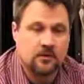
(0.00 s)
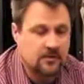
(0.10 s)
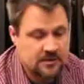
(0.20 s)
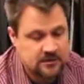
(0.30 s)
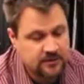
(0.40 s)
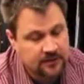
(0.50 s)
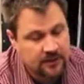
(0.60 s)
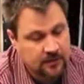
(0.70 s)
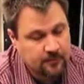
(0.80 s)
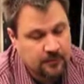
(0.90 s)
a measuring
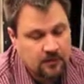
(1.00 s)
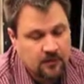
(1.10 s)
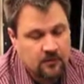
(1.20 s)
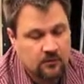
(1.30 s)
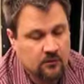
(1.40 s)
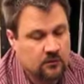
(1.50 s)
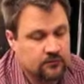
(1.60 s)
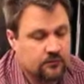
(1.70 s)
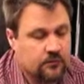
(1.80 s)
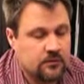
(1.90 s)
tape or a
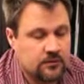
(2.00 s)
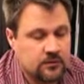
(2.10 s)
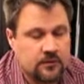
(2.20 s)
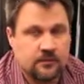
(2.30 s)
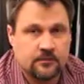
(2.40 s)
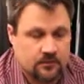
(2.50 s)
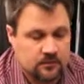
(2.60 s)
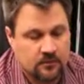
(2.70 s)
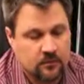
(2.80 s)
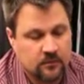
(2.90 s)
ruler
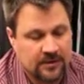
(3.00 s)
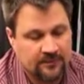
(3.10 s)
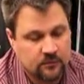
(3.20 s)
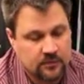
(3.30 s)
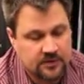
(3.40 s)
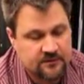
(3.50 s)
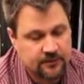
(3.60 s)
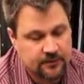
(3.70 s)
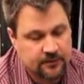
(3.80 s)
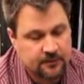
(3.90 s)
or whatever works
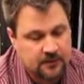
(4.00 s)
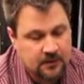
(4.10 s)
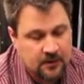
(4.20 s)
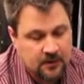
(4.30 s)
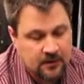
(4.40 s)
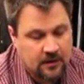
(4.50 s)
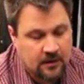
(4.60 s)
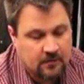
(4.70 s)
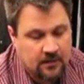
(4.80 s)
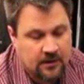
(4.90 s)
for you,
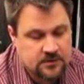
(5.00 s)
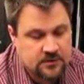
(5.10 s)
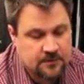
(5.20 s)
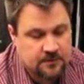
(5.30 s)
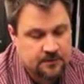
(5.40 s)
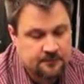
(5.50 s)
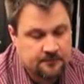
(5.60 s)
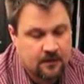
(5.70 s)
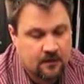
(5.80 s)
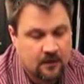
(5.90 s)
and measure
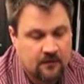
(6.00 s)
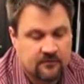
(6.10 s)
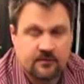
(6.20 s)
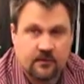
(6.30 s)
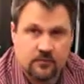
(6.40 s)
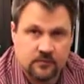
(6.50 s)
how thick the